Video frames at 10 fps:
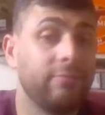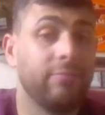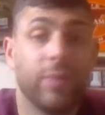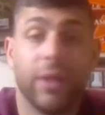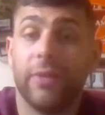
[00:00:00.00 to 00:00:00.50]

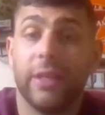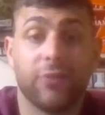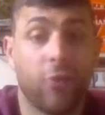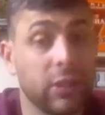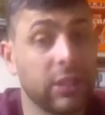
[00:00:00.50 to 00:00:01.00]
But as
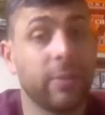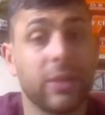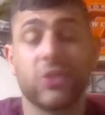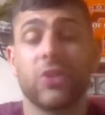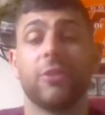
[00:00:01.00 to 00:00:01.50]
far as I'm
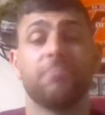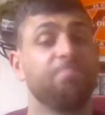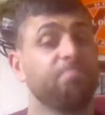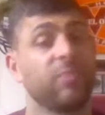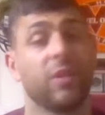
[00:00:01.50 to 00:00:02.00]
concerned,
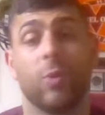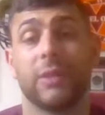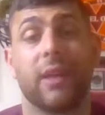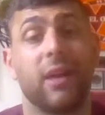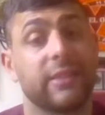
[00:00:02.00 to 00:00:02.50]

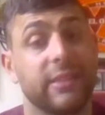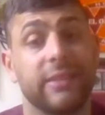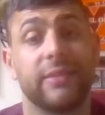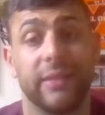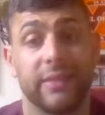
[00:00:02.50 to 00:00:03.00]
Wisconsin
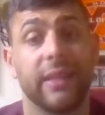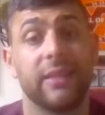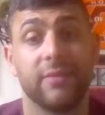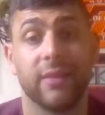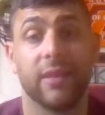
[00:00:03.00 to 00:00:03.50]
is
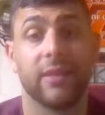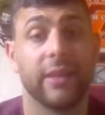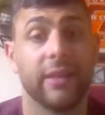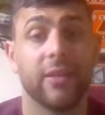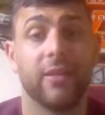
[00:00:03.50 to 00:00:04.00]
it.
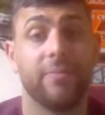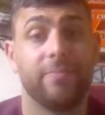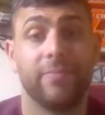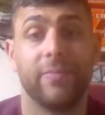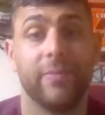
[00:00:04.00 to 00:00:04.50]
They're
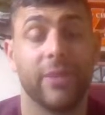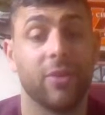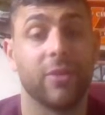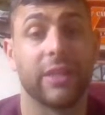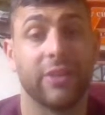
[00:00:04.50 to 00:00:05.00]

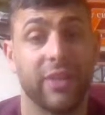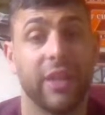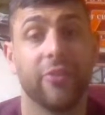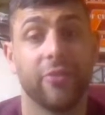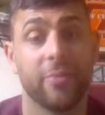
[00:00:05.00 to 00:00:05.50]
a
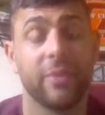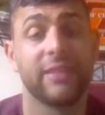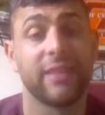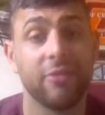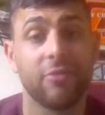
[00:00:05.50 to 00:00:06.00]
contender for the
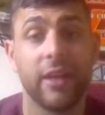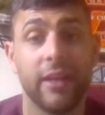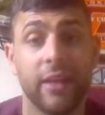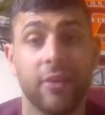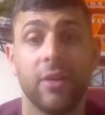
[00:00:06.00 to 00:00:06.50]
Big Ten right
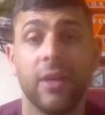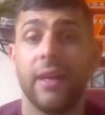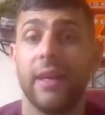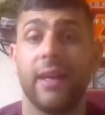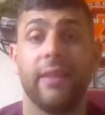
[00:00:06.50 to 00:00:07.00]
now,
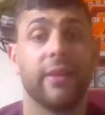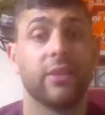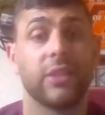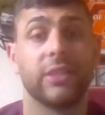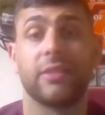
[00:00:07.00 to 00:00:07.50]
and
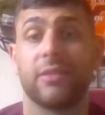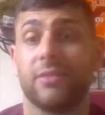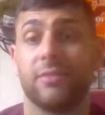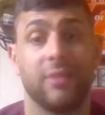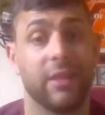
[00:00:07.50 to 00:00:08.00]

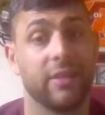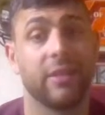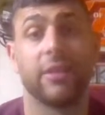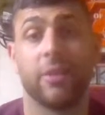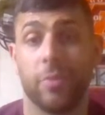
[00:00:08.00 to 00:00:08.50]

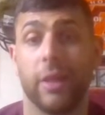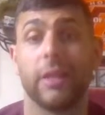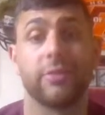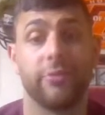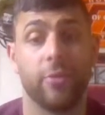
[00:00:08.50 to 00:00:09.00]
they're playing
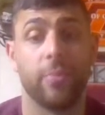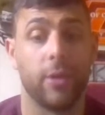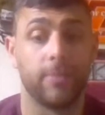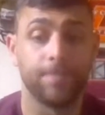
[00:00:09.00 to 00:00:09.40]
some football.